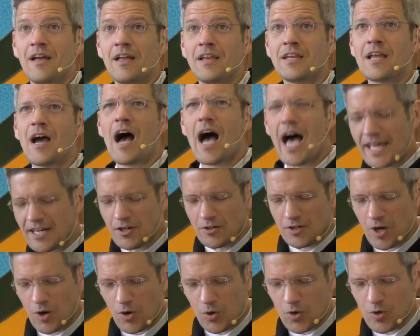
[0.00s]
Now, I don't
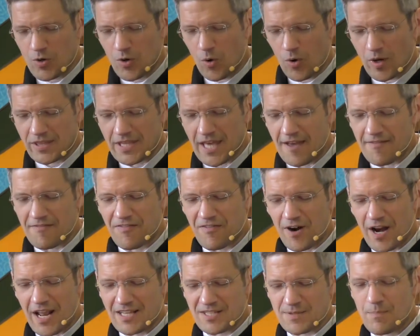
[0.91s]
know who coined that
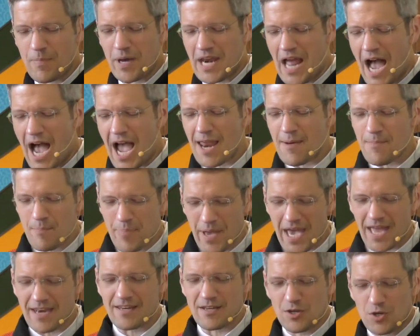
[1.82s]
phrase, but I
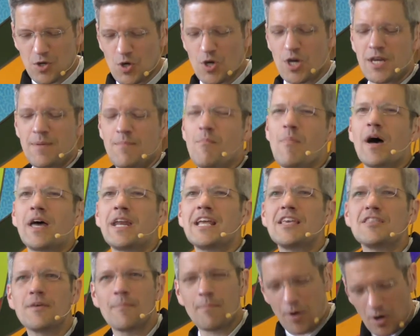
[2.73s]
bet good
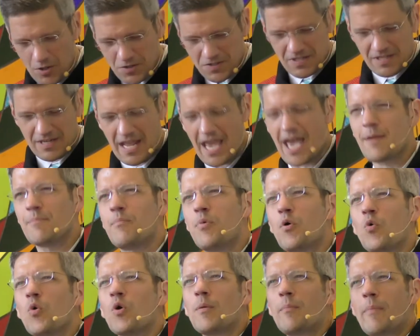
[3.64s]
money the person had
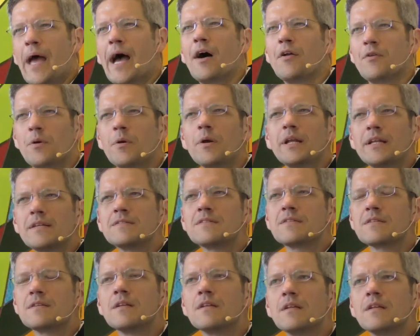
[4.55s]
poor boundaries.